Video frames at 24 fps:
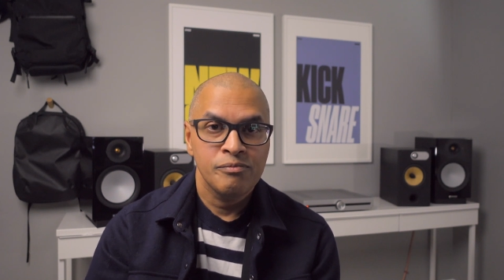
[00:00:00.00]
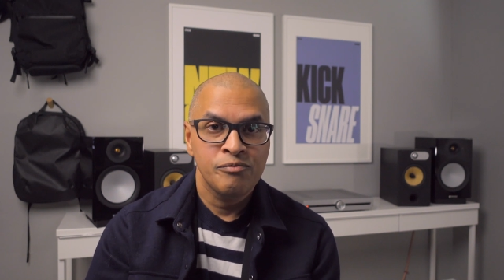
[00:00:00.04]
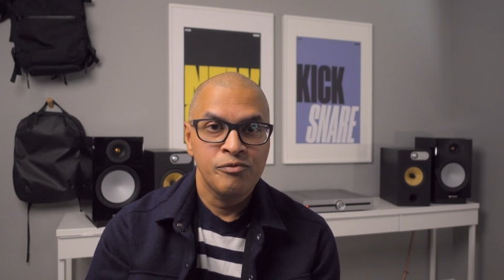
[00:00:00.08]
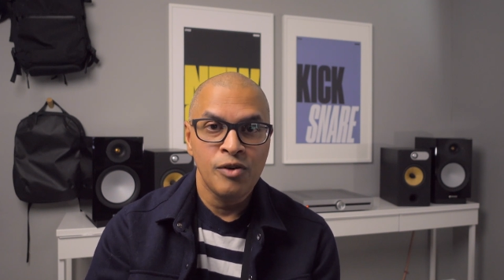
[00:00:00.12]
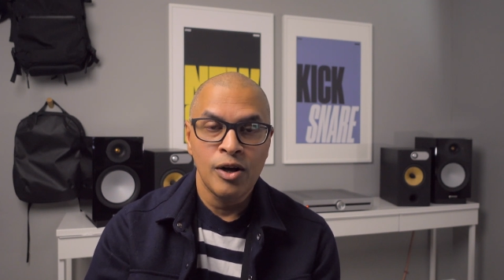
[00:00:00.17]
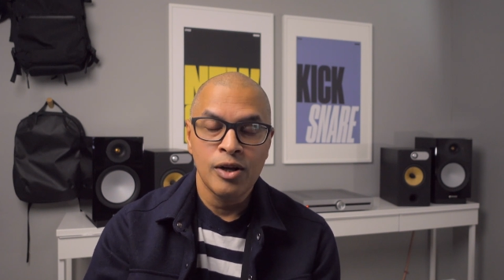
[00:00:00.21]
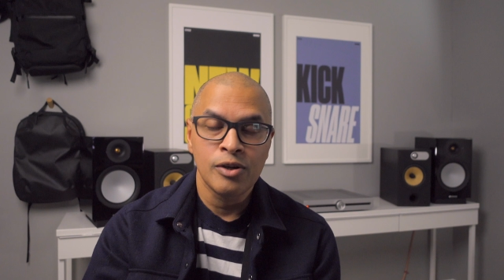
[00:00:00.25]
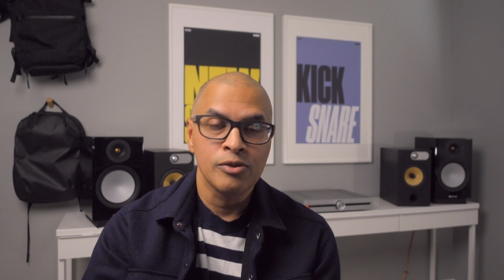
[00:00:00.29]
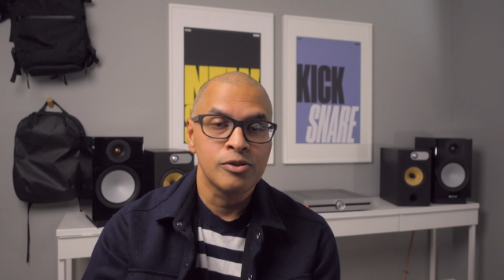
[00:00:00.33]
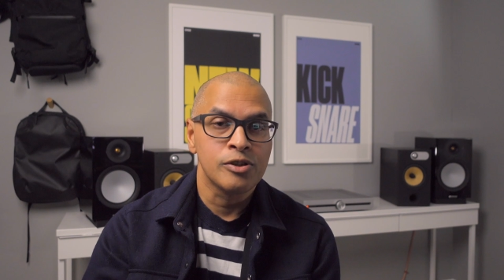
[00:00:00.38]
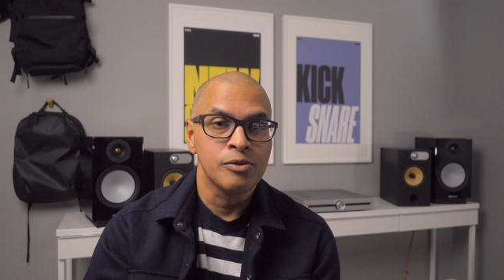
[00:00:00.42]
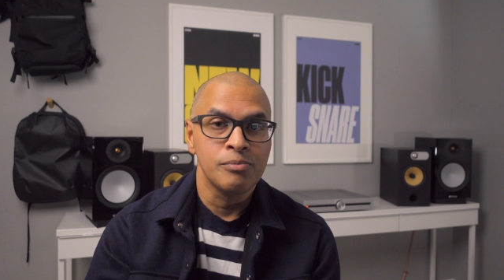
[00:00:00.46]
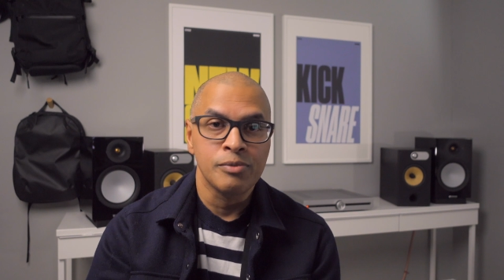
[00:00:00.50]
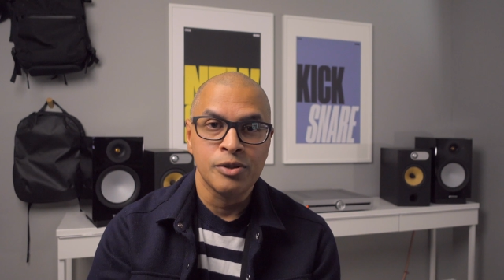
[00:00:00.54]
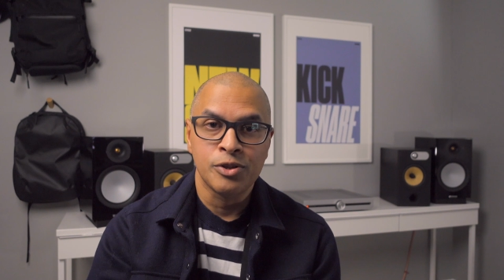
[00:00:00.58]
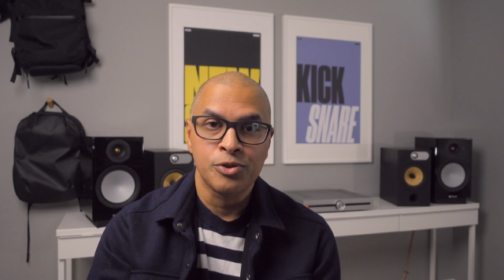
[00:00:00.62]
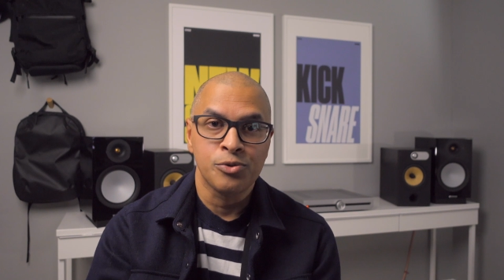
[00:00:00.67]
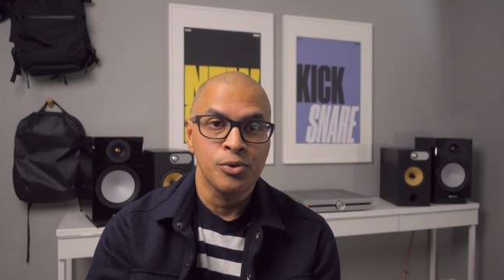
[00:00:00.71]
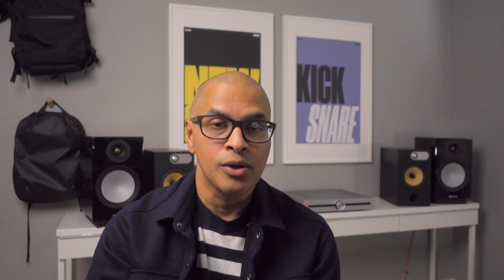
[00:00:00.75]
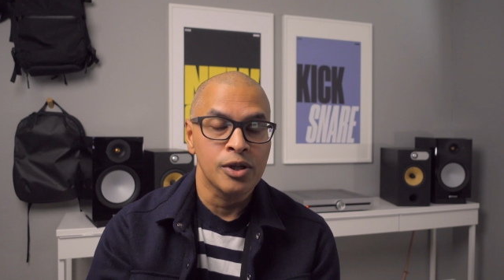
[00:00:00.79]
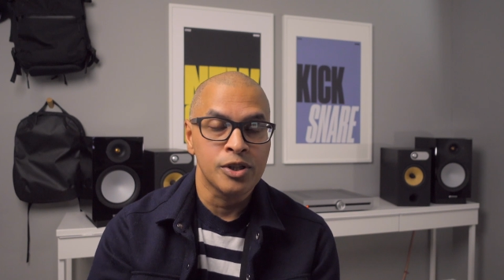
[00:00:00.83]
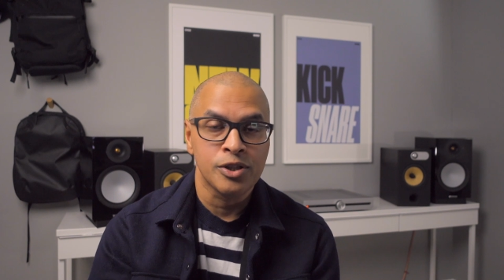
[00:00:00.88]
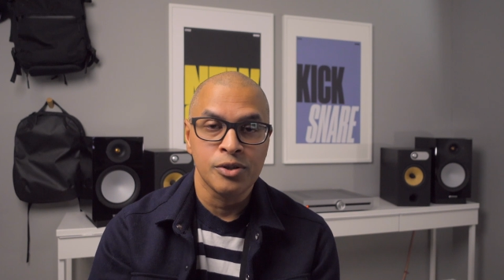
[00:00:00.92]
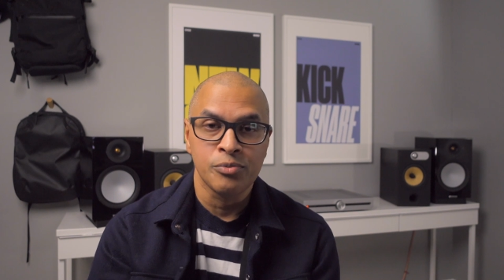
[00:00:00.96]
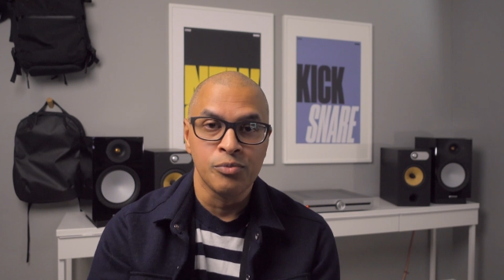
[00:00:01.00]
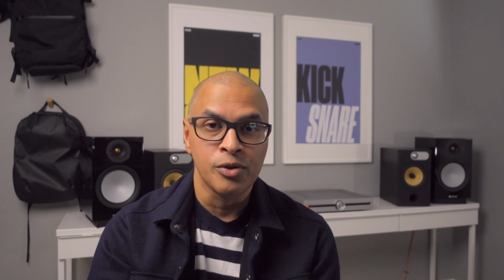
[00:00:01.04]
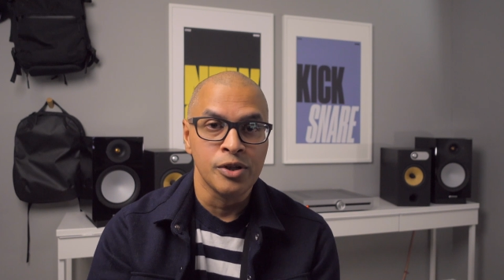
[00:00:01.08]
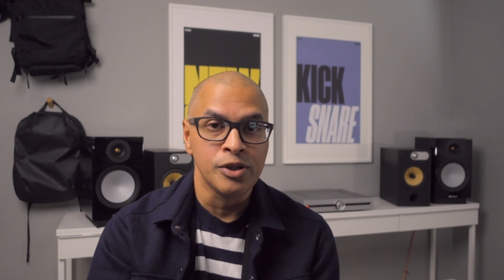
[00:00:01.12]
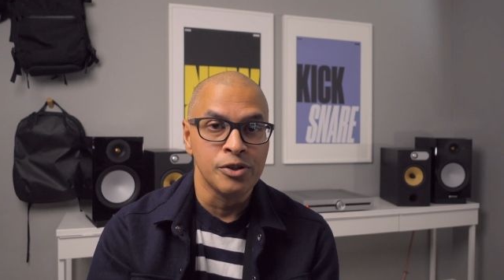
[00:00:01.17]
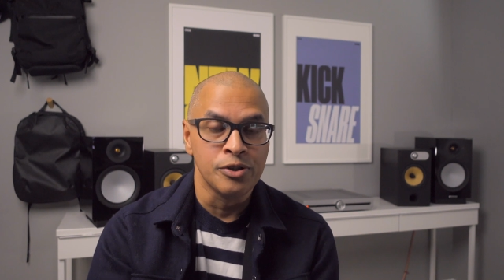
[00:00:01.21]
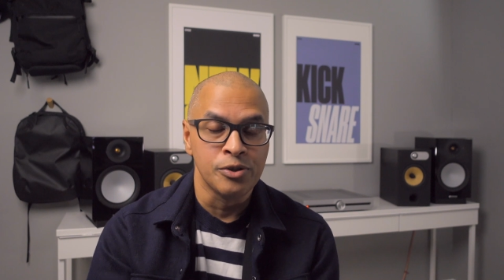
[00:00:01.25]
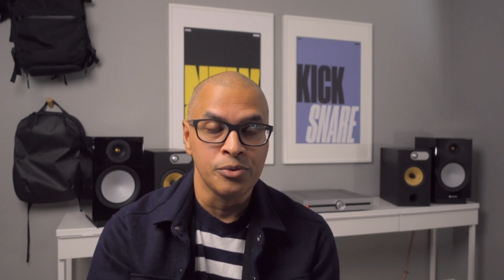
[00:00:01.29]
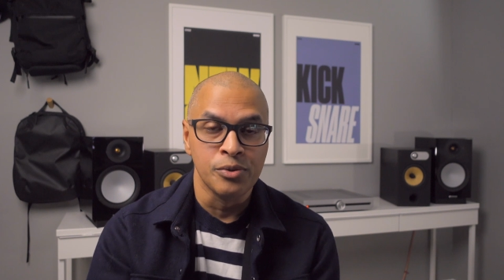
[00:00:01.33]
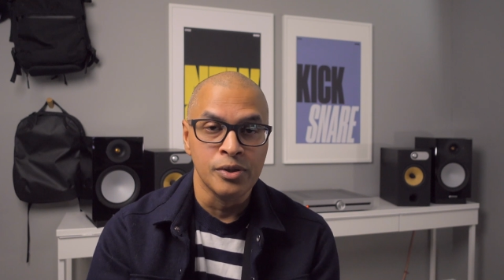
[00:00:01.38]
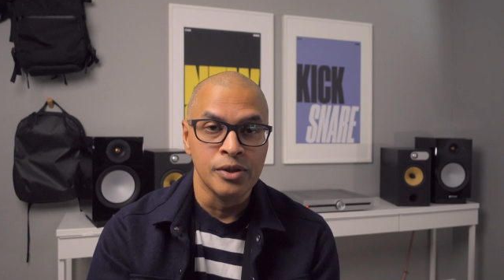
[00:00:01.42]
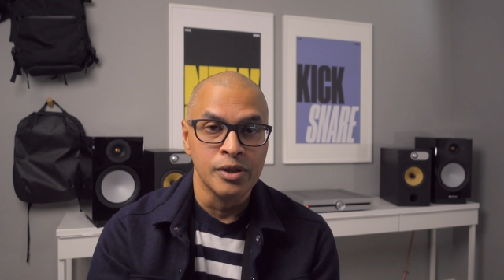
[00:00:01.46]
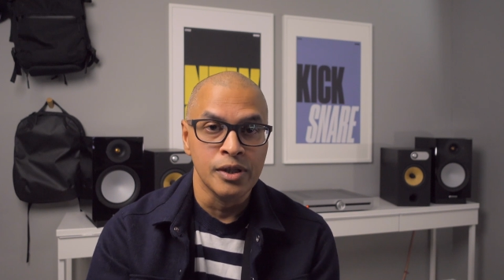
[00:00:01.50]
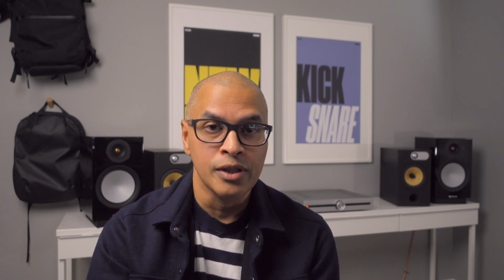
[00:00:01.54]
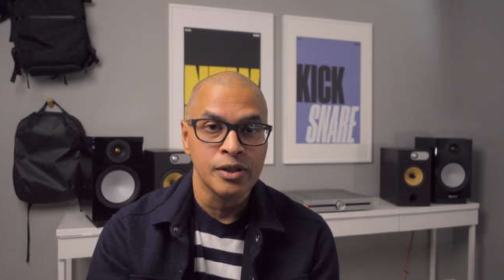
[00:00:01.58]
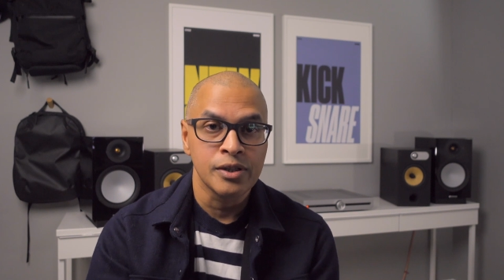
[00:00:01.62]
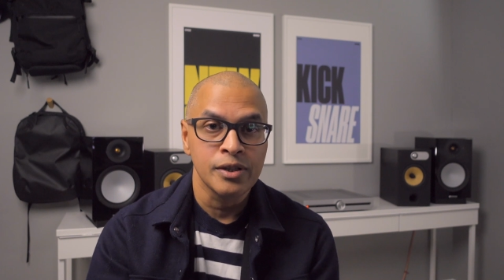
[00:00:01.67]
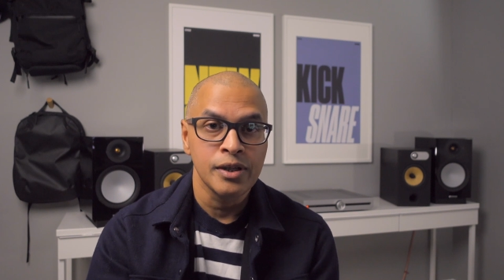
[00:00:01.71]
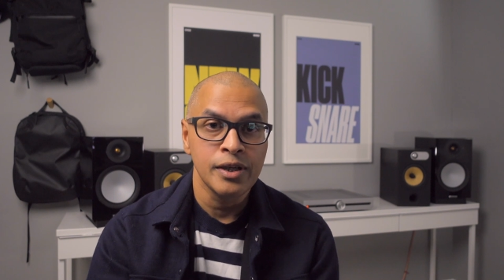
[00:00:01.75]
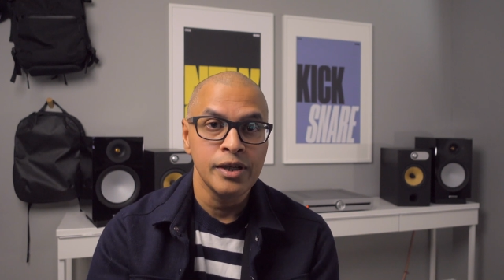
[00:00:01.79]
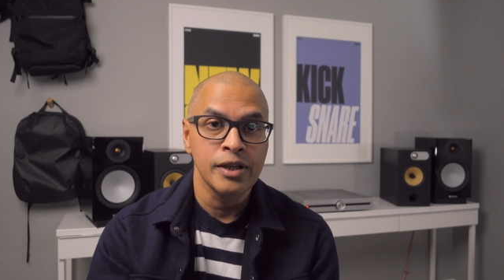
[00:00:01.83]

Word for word: follow some instruction when you're doing this.